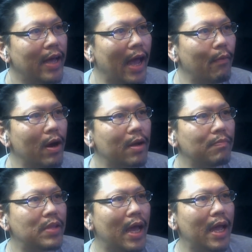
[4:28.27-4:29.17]
Hey,
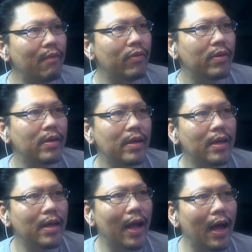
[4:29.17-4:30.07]
welcome, Dave.
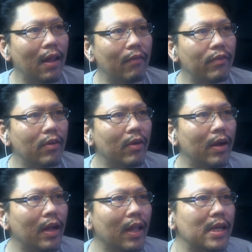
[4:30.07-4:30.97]
Hey, I love your
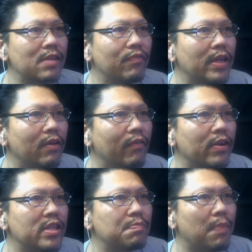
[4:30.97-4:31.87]
last video.
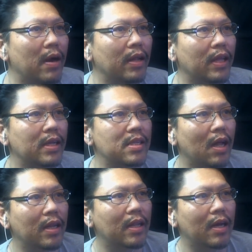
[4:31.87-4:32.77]
Very inspiring. Thanks a
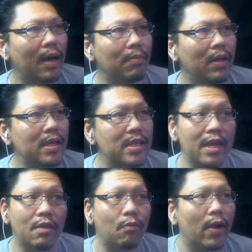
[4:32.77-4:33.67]
lot. God bless. Hey,
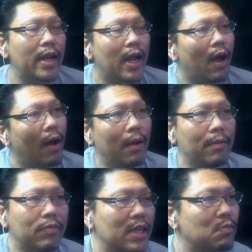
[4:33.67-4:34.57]
great.
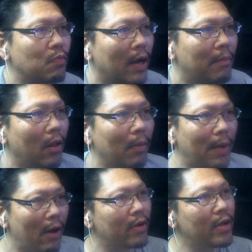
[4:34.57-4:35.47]
That's what I'm all
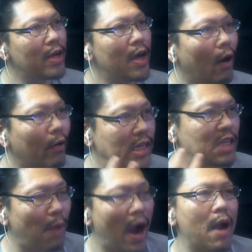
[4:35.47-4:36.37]
about. I want to
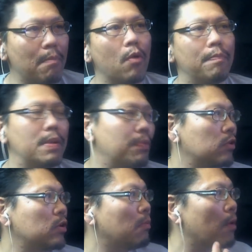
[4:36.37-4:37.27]
inspire more people
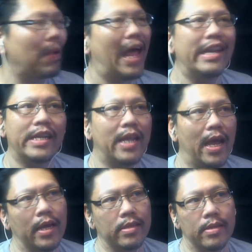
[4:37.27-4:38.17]
to do more planted
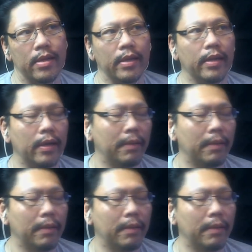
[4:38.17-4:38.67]
tanks. And